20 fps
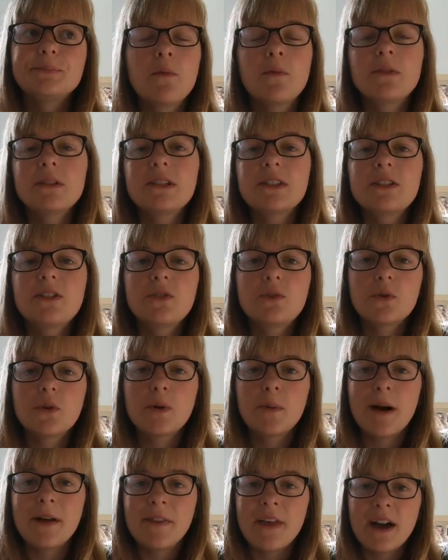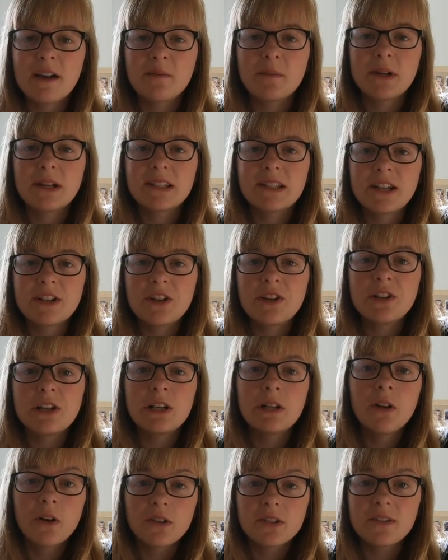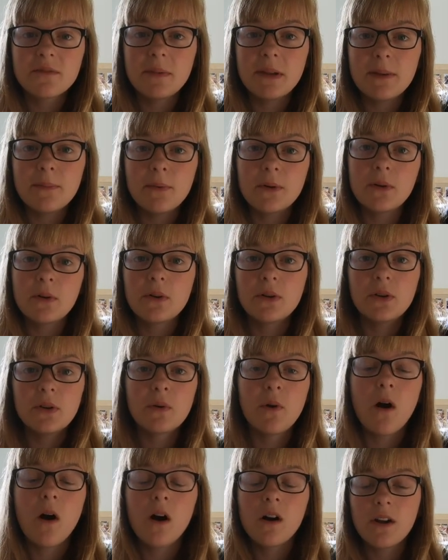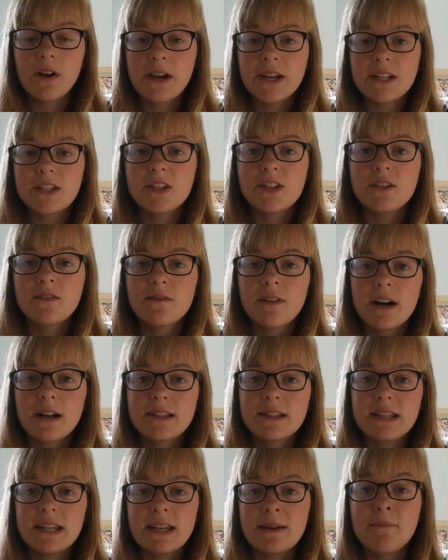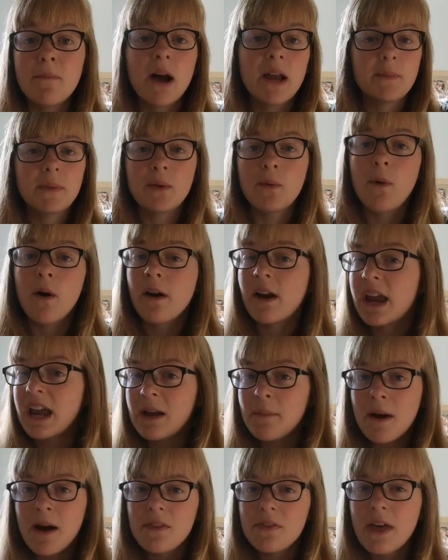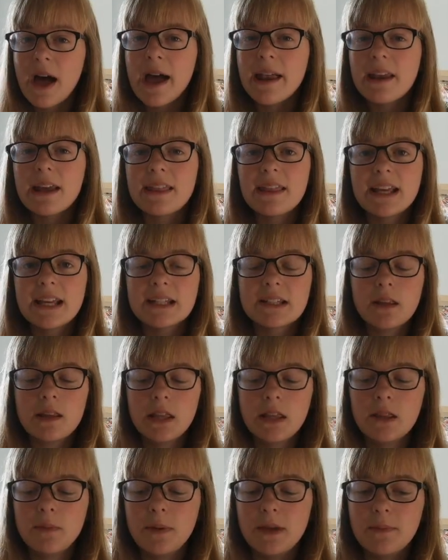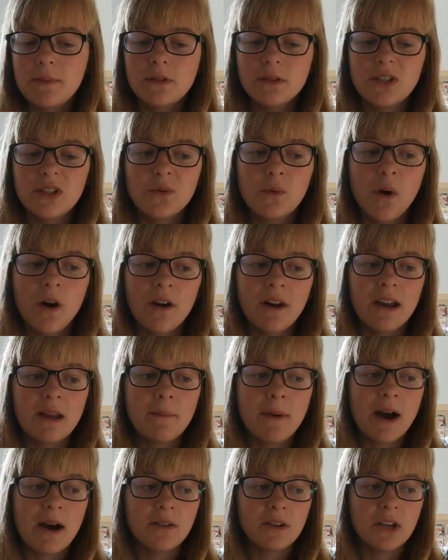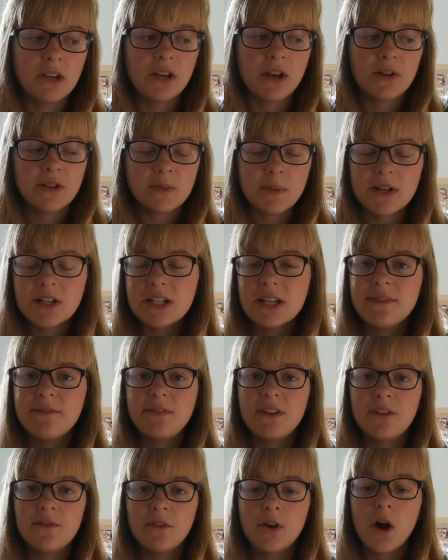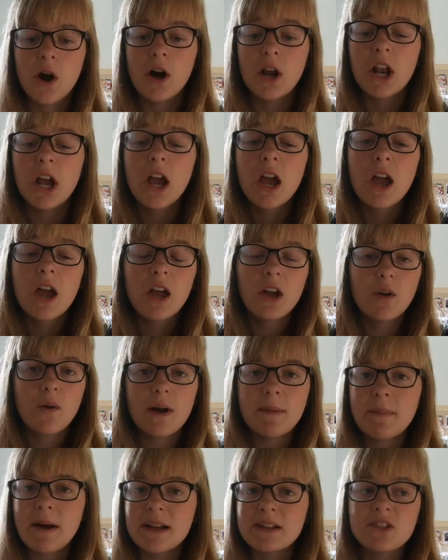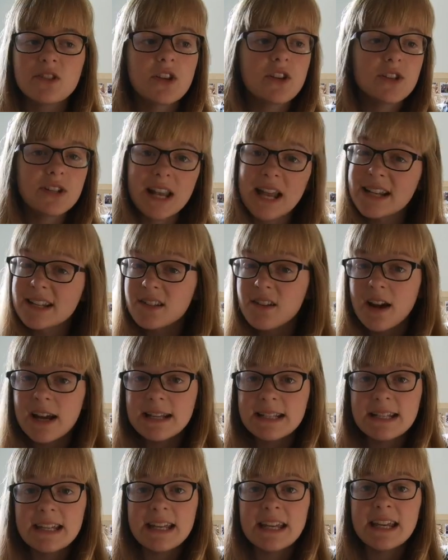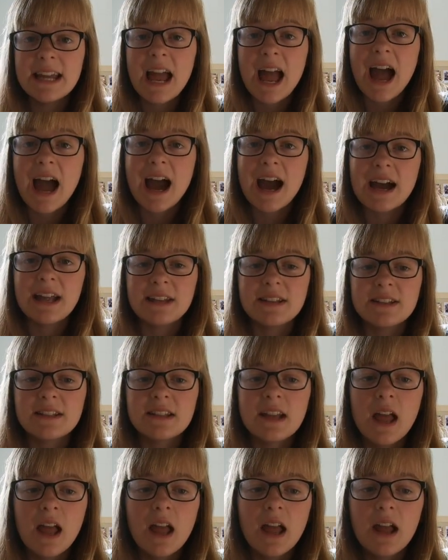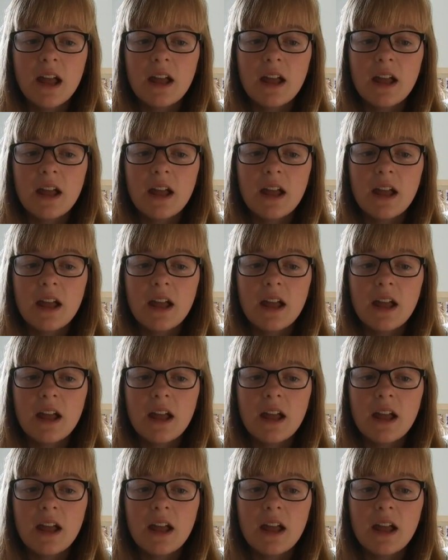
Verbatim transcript: I wanted to talk about that because I know that lots of people who are going to university might be worrying about that. I think it's something that people do worry about, you know, especially if you've got quite bad social anxiety and